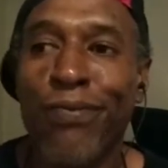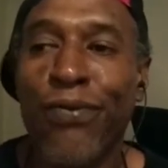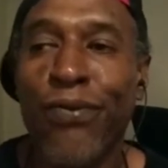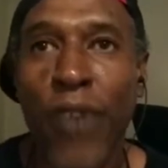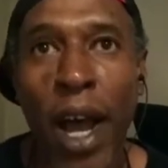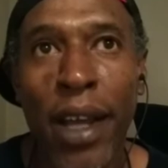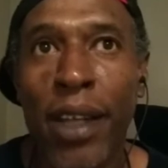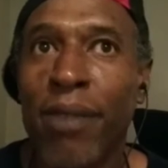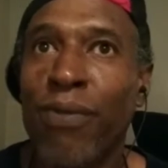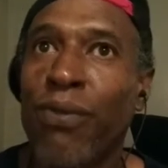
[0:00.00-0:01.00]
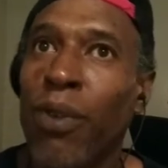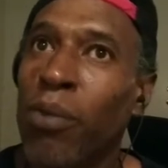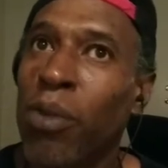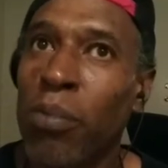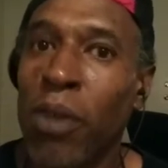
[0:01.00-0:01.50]
fight from
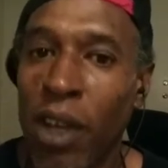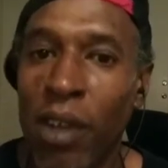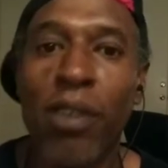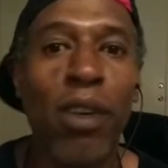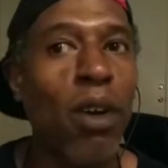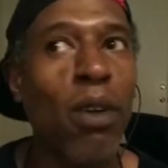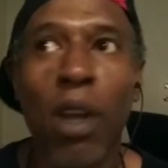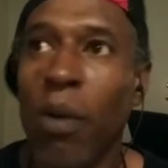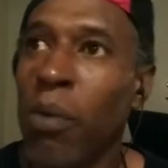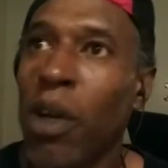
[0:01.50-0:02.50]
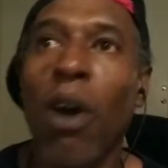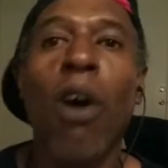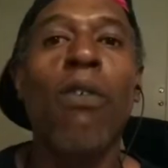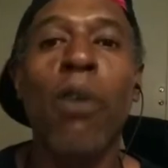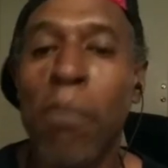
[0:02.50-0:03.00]
some years ago that we
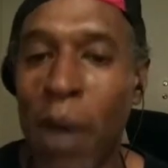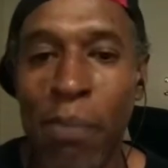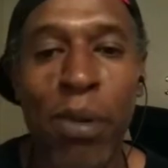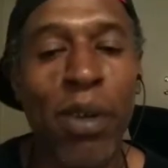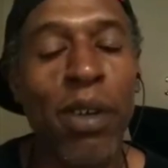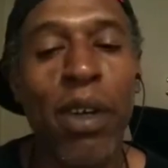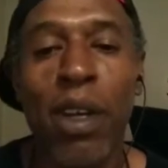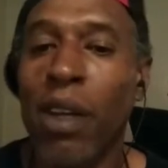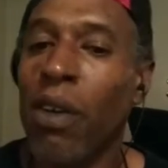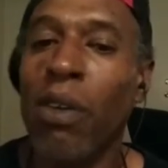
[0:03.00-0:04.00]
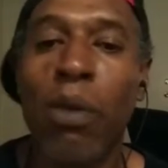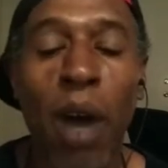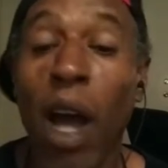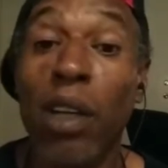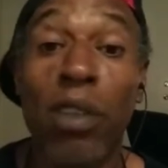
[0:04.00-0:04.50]
all remember, and the only way
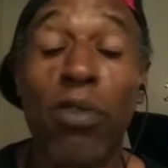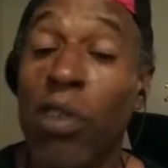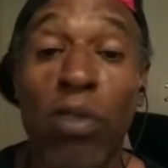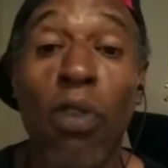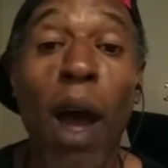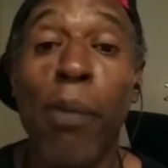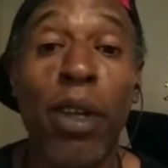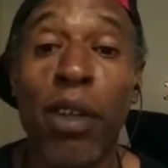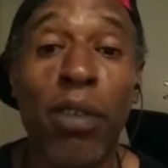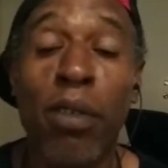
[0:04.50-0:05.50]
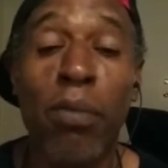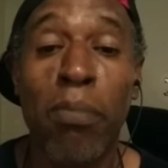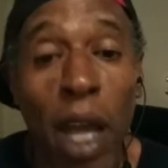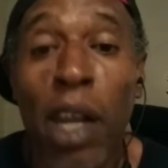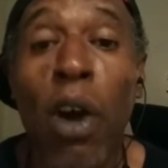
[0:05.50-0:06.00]
I could describe it is,
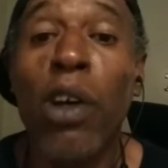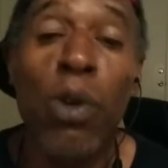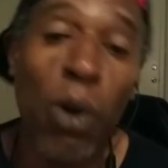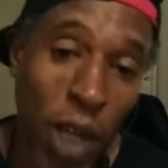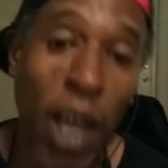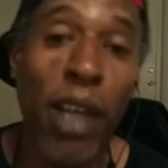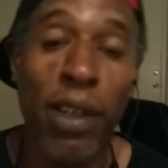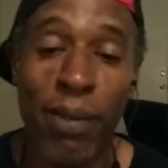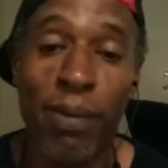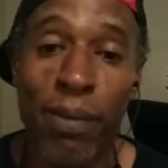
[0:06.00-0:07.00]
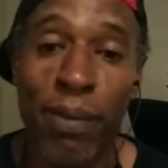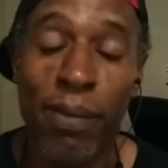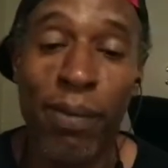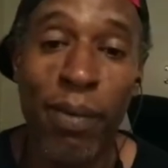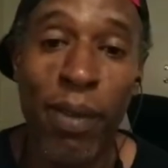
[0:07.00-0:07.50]
Manny, are you okay?
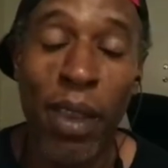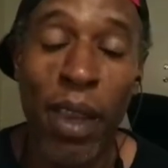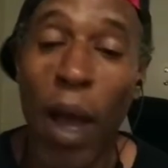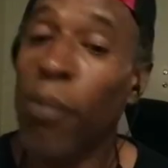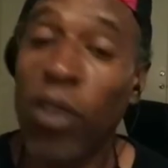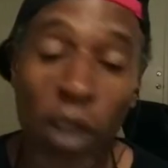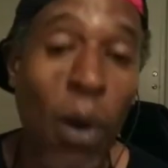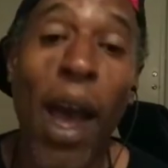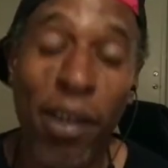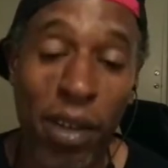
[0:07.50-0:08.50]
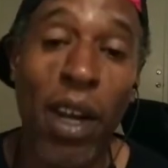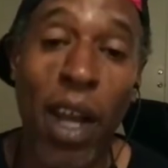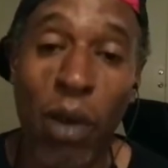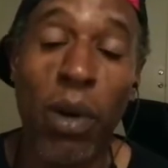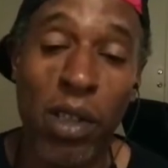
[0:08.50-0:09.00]
I'm still asking
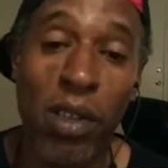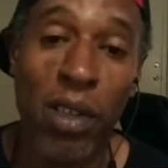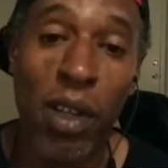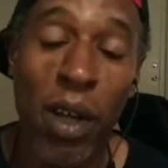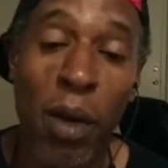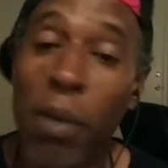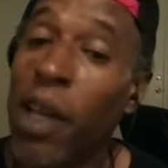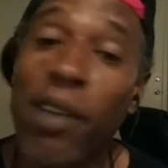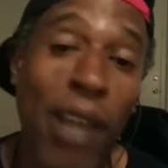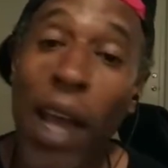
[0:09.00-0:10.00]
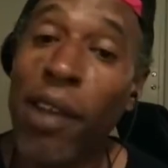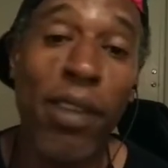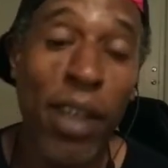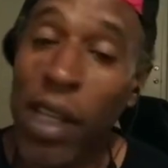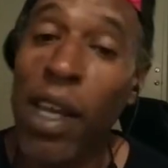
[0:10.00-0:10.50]
that question because I ain't
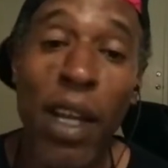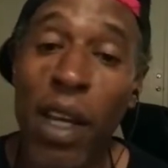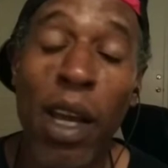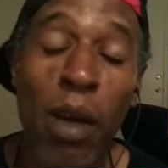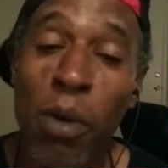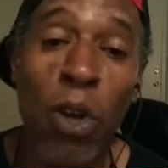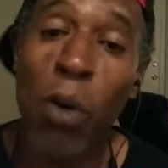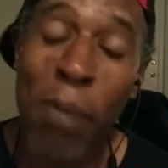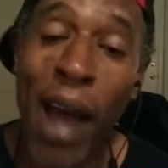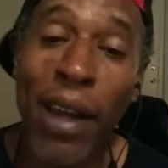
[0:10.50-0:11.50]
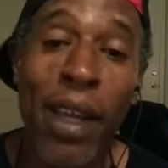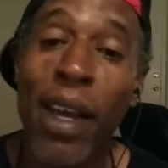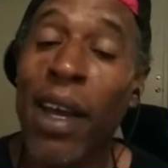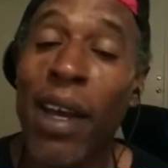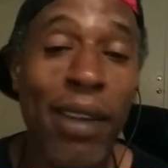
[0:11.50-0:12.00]
seen you in there with nobody
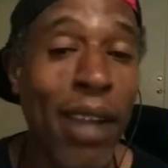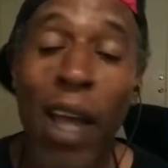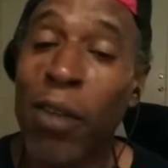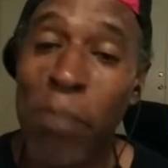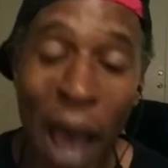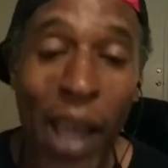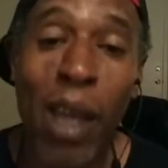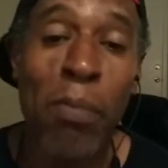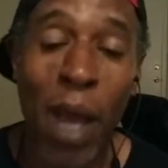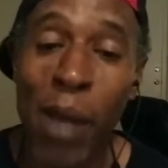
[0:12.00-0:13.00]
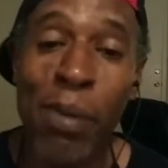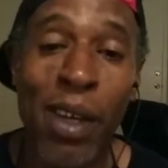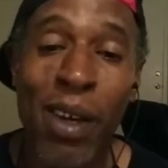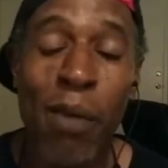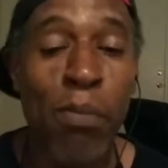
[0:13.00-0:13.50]
that's banging, baby.
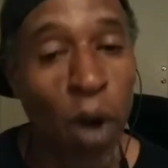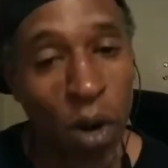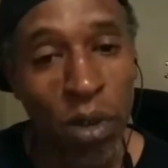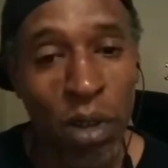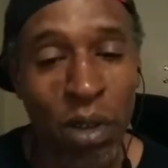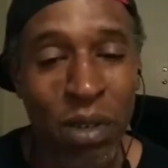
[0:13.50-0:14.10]
Broner,